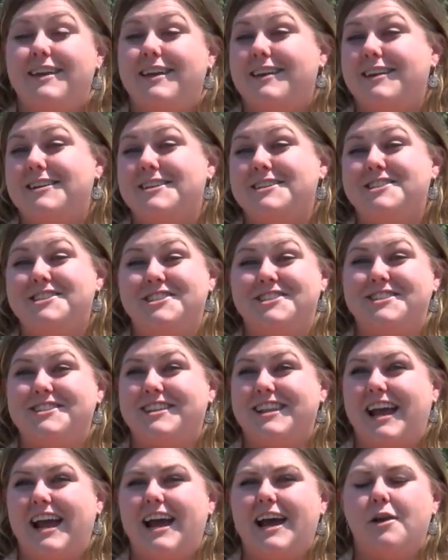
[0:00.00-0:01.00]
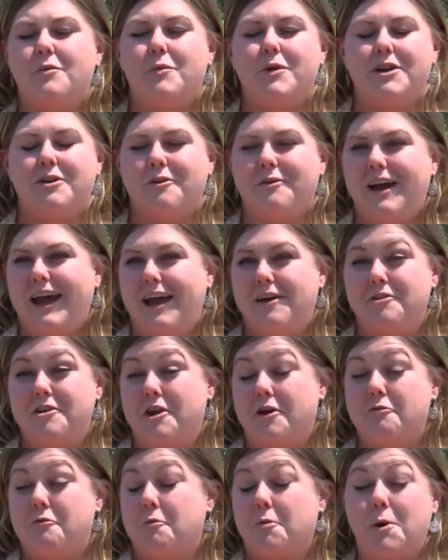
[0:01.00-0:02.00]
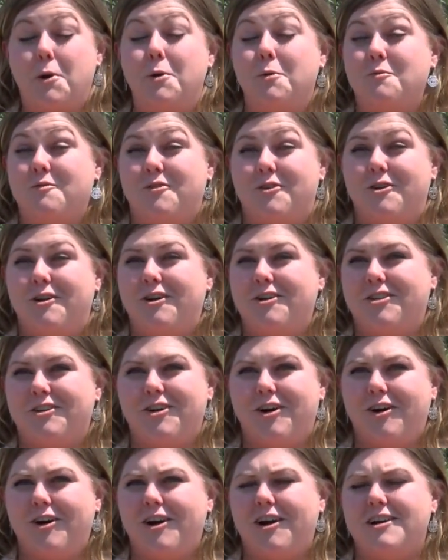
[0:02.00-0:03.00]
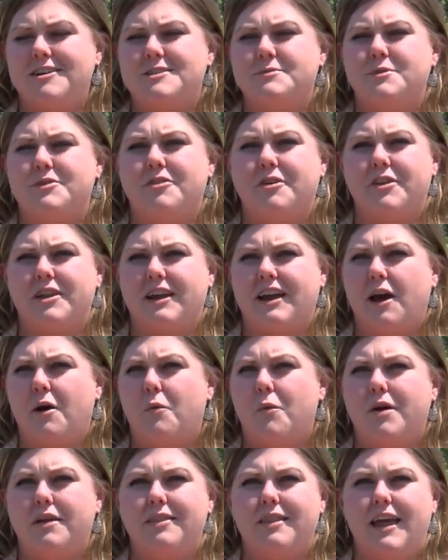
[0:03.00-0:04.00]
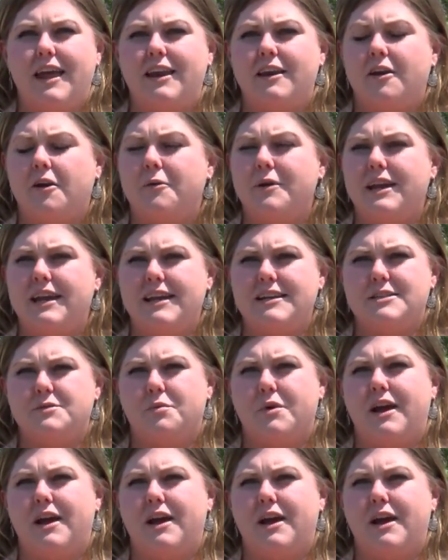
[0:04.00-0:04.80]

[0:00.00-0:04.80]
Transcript: In addition to that, we don't have enough room for all the cars. We've only got one lane going each